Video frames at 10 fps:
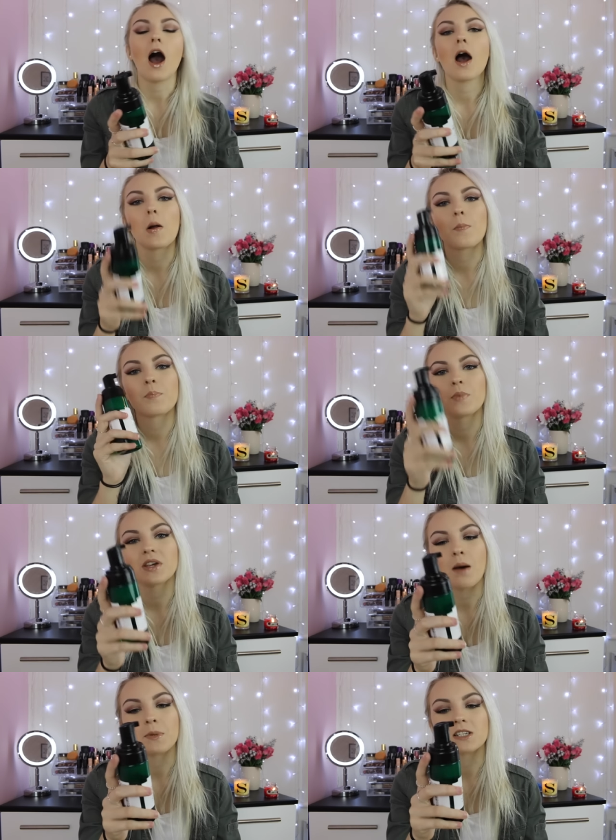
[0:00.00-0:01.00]
But
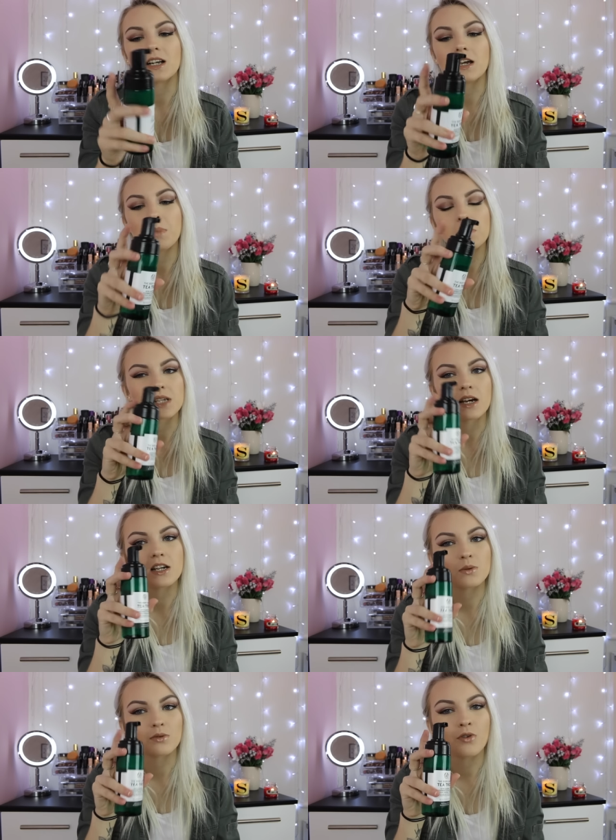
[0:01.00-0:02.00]
yeah, basically it pumps out
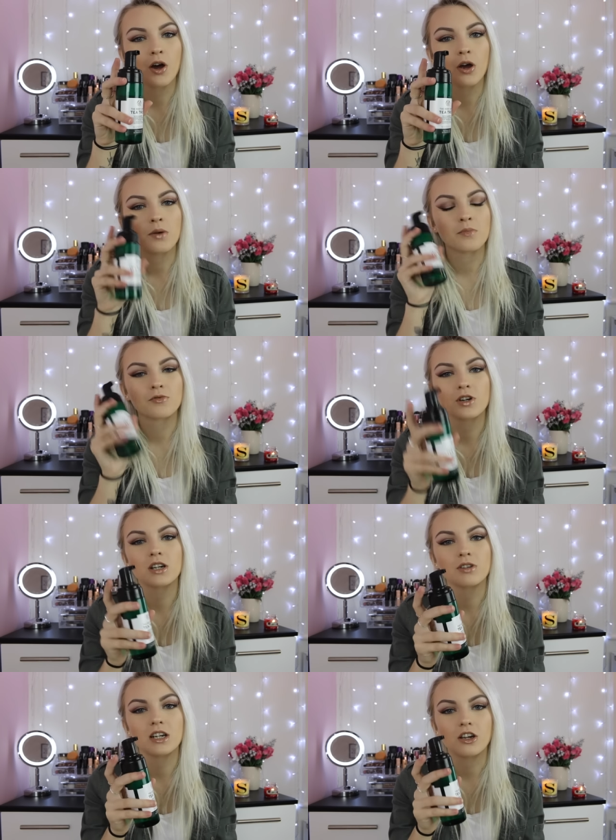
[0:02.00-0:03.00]
into a foam,
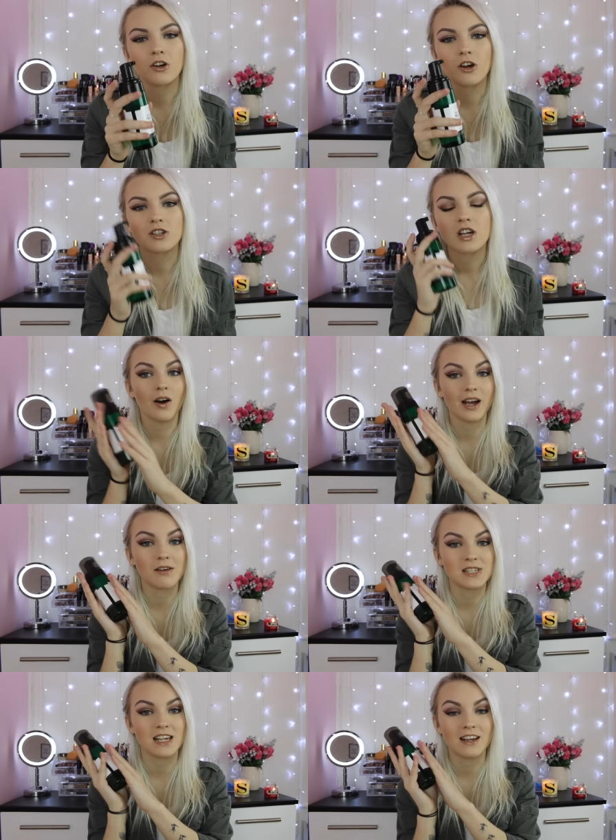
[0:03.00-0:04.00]
really really good. I
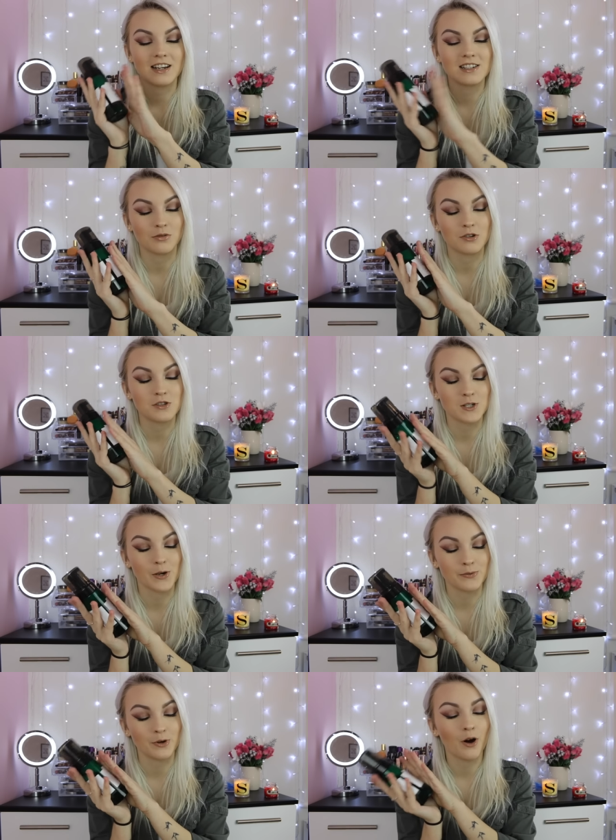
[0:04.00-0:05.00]
have seen a difference
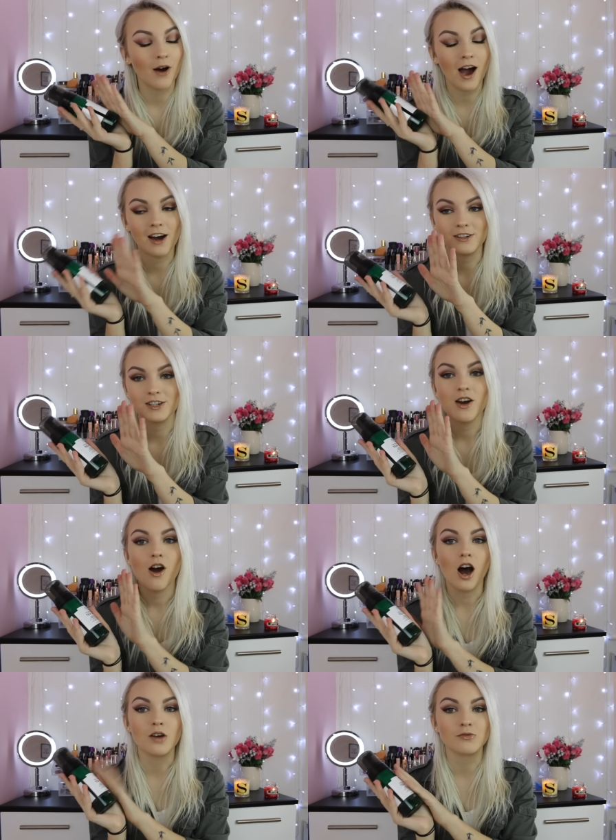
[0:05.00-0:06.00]
so far and
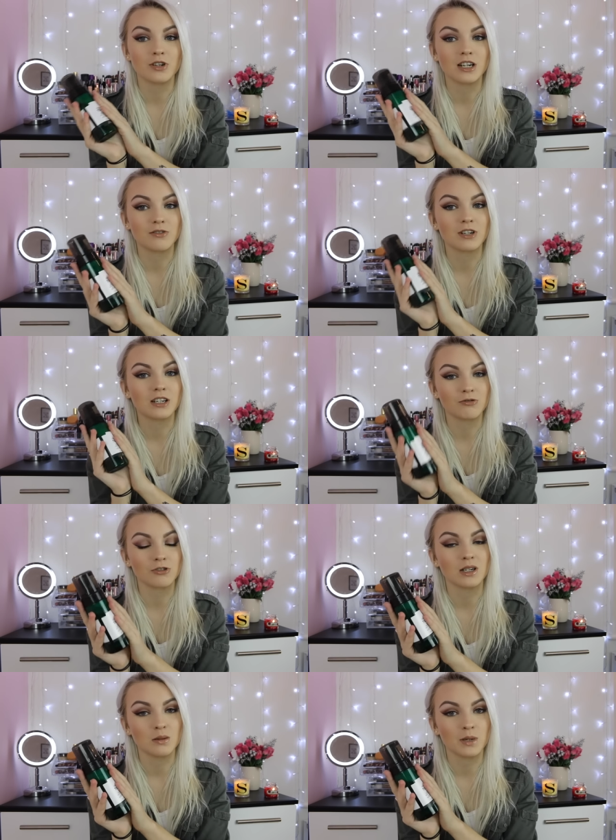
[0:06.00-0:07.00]
I'm really really
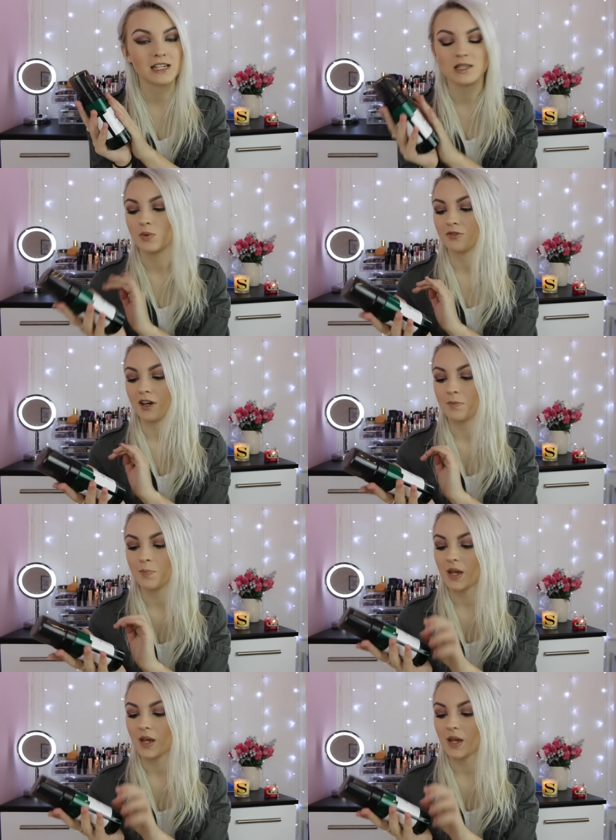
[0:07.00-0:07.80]
really pleased with it.